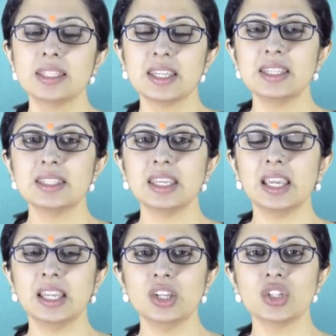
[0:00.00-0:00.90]
Since the
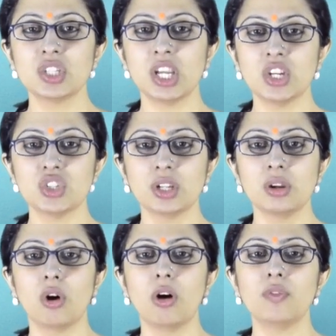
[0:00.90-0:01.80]
initiation
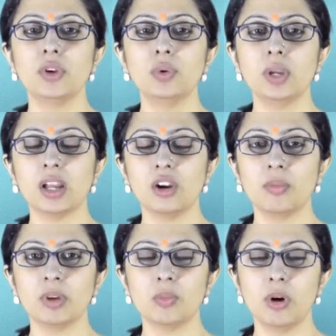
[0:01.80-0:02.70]
of new
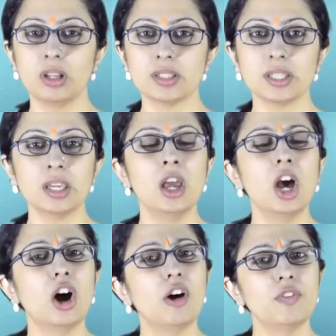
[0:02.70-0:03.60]
economic policy
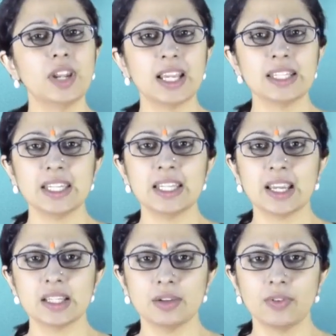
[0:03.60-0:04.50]
of
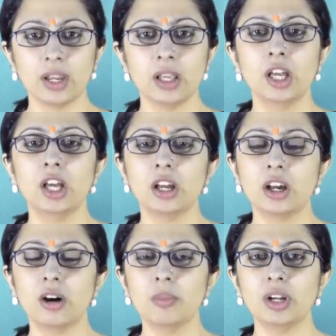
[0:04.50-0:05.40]
1991,
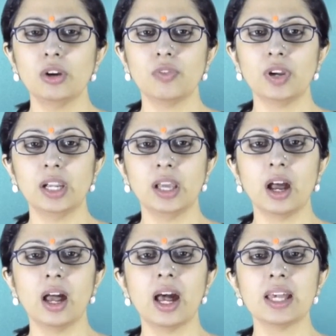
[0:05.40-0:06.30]
Government of India
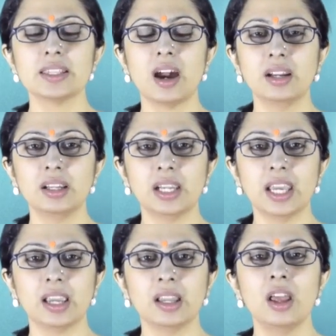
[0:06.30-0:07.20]
has
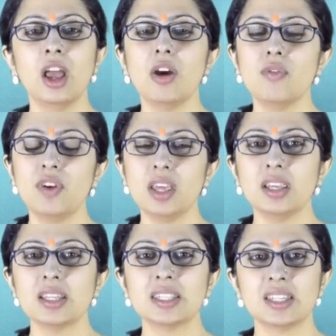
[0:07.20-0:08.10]
undertaken
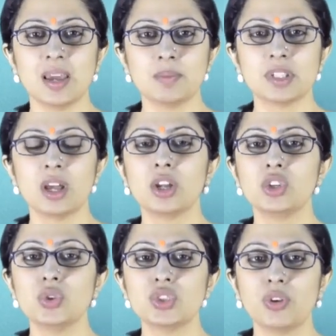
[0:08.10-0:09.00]
various steps
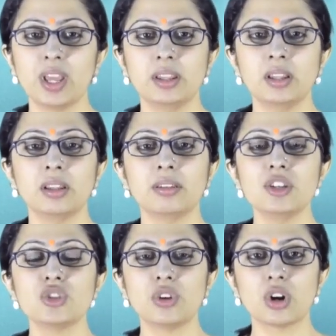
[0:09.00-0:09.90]
to strengthen the
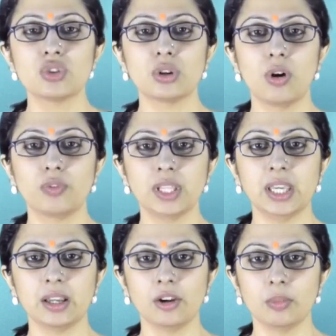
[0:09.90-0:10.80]
structure of the
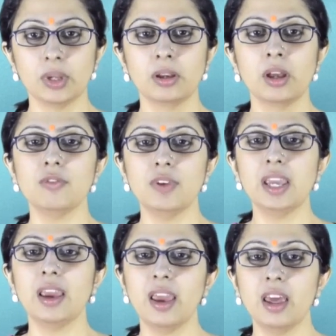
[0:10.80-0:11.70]
economy. We
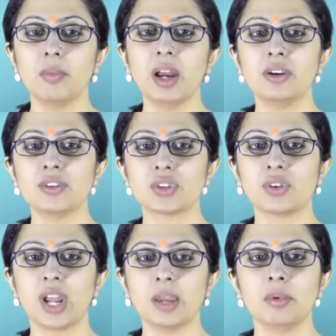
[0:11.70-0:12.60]
hereby
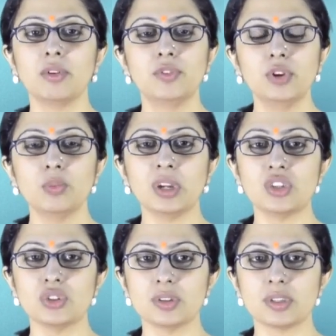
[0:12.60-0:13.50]
describe few
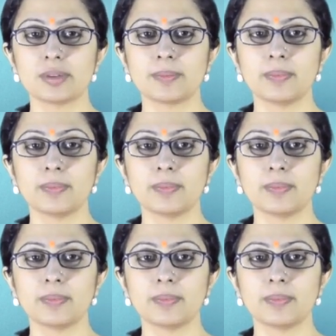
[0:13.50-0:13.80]
measures.